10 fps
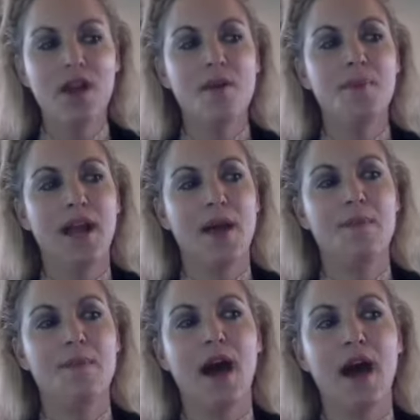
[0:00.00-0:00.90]
but
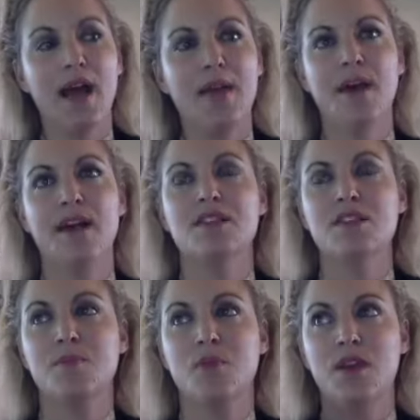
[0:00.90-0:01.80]
I'm, I am not to
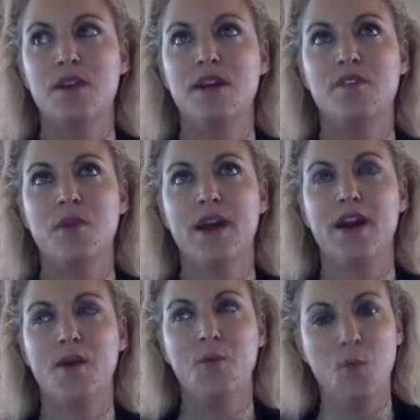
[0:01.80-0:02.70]
the point of
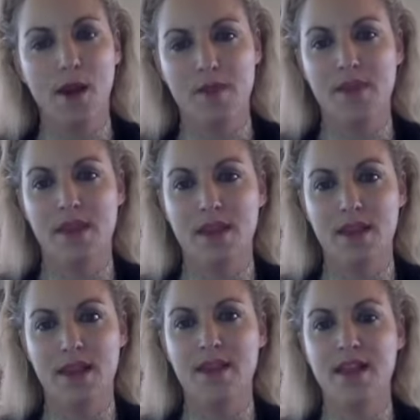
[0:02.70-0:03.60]
where I want to be.
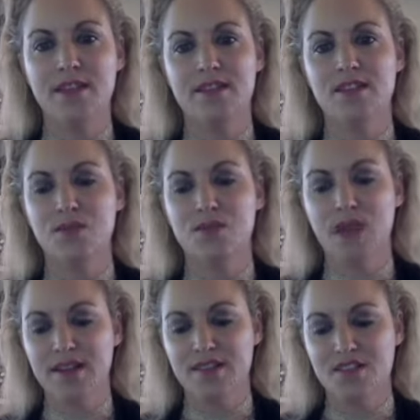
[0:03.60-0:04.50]
And, and so
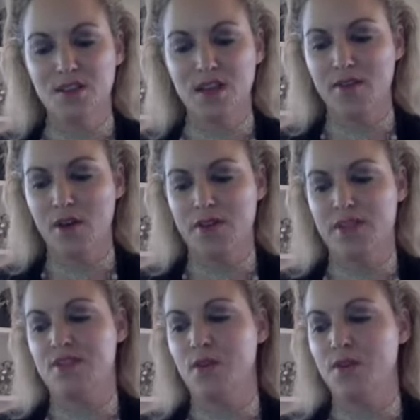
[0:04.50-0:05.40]
I still have all
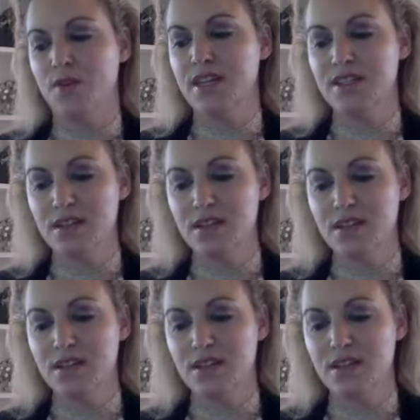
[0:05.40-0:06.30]
these goals, and it's,
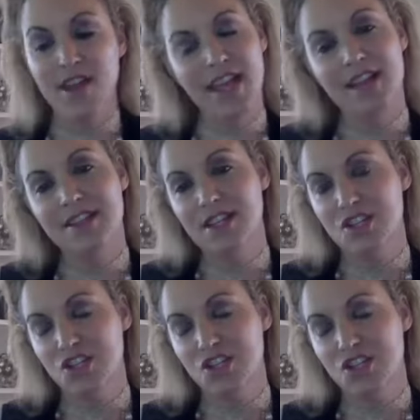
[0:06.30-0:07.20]
and then again, it's going to
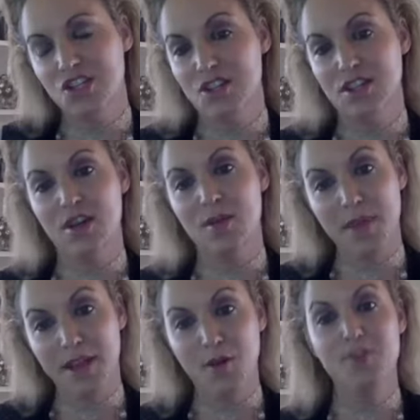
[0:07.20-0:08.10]
change, you know,
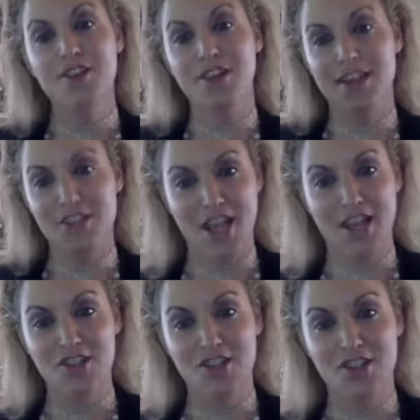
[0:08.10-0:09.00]
my goals are going to
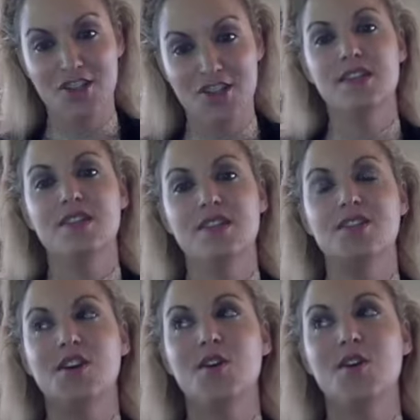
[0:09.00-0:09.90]
change.
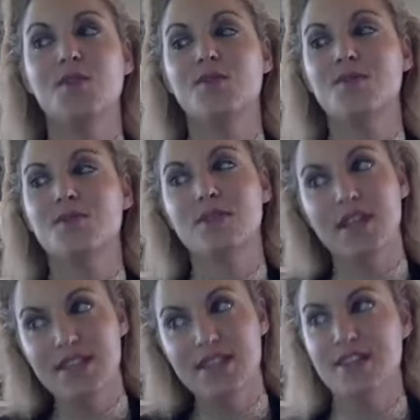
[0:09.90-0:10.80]
So
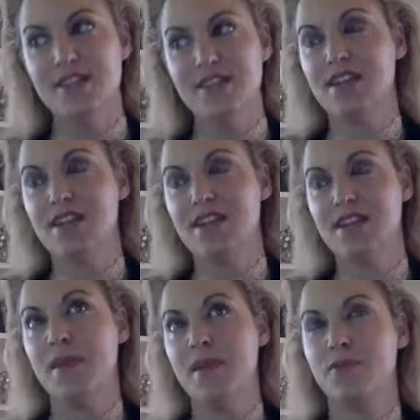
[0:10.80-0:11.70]
it does take time. I
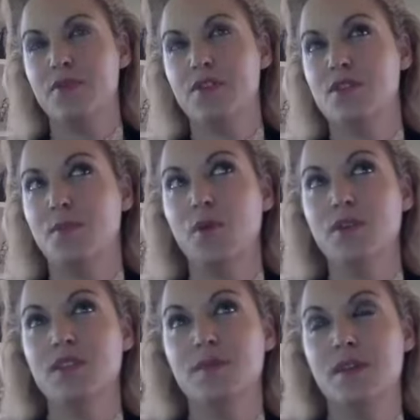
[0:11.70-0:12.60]
mean, The Pulse
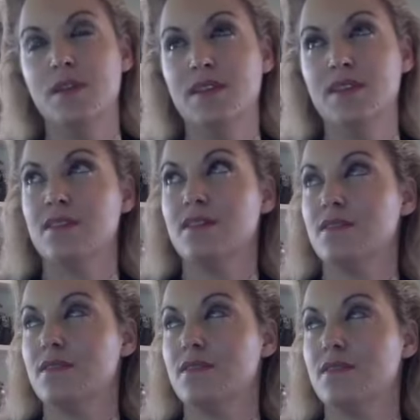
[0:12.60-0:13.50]
has been in
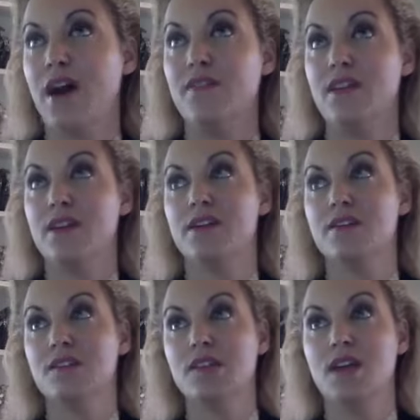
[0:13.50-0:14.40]
business five
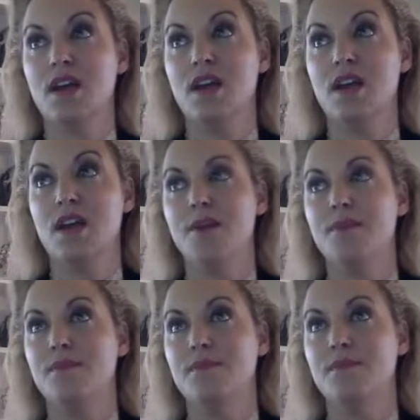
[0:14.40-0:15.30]
years. Um,